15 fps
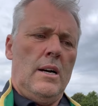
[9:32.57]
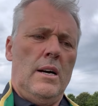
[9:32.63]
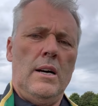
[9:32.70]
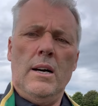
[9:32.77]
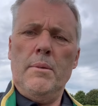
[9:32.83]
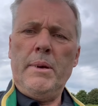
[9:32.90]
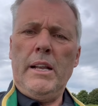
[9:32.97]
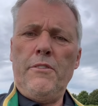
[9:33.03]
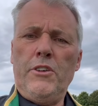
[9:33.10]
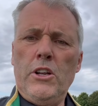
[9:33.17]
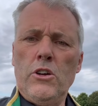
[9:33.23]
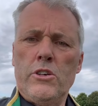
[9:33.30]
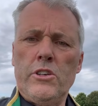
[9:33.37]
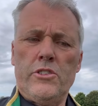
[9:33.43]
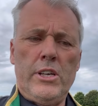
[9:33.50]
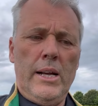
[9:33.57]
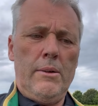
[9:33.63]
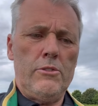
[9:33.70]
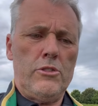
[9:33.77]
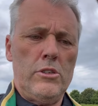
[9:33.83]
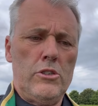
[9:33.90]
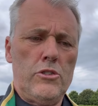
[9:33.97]
I mean, if you look at it, I'm
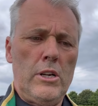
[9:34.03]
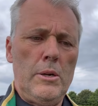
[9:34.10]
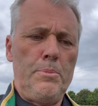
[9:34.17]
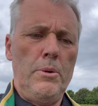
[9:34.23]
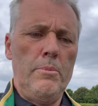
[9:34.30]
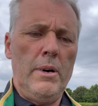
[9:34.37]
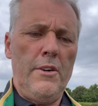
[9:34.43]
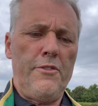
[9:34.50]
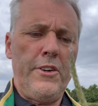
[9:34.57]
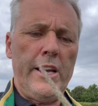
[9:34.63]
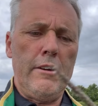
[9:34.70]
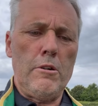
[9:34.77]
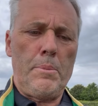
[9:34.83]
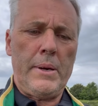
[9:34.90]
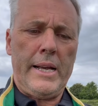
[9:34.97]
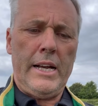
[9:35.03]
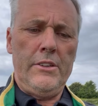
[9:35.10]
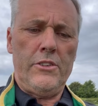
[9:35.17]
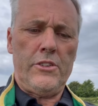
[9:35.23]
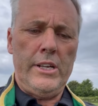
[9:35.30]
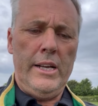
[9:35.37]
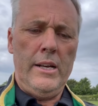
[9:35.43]
just trying to put my finger up
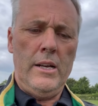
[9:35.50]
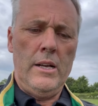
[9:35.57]
against it.